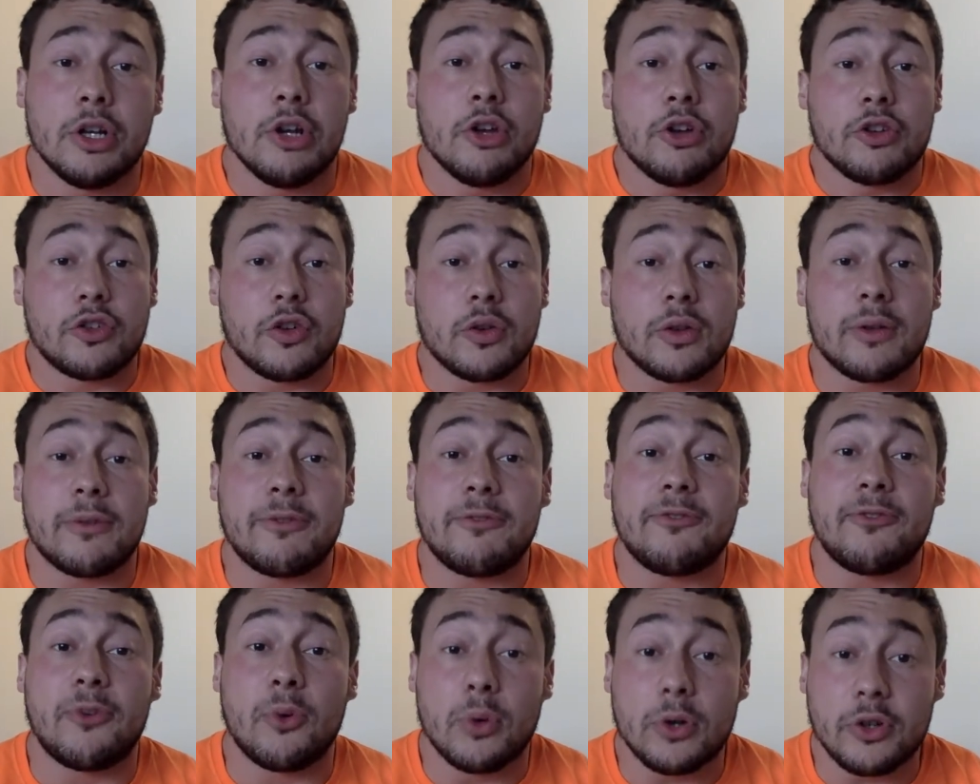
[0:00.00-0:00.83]
So the
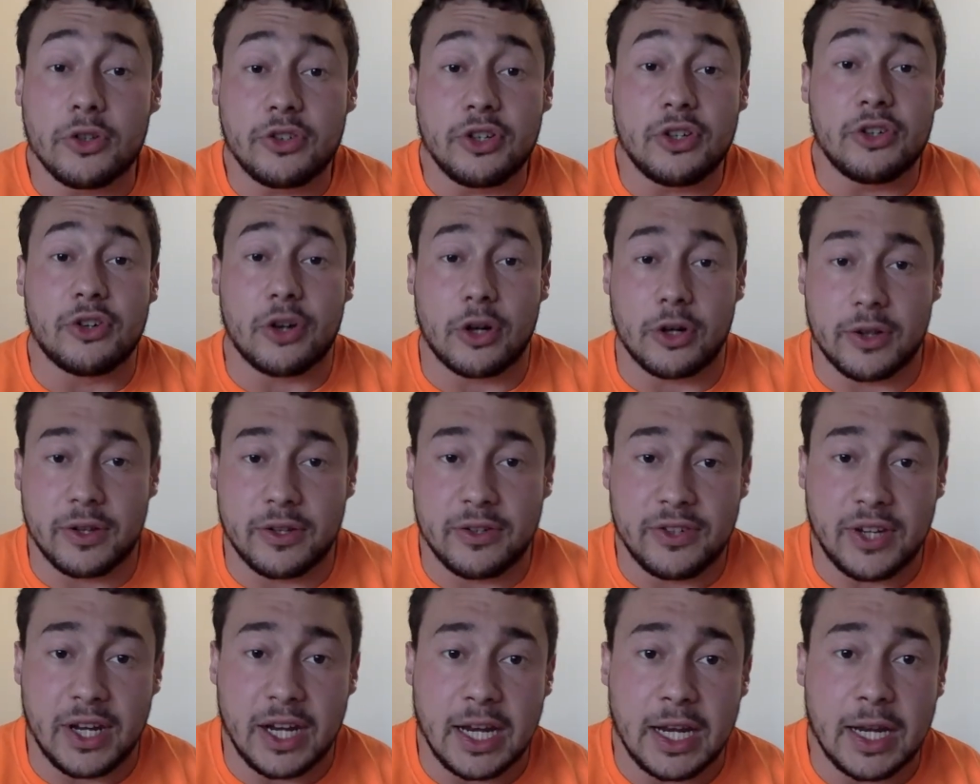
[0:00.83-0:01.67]
forces are the
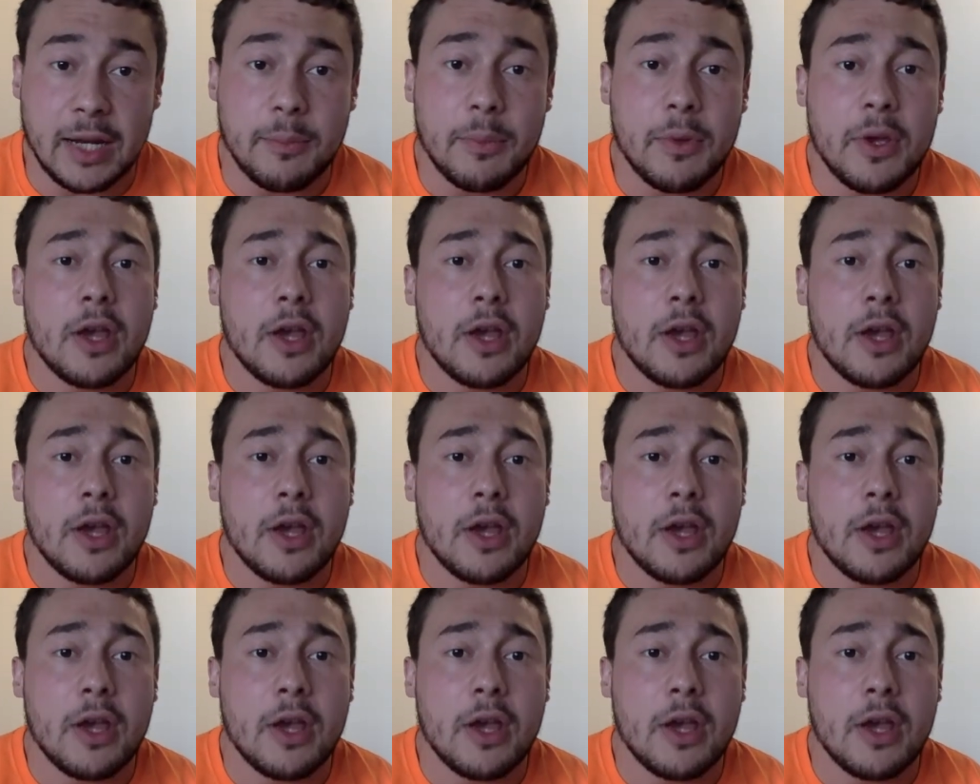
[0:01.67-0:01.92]
same,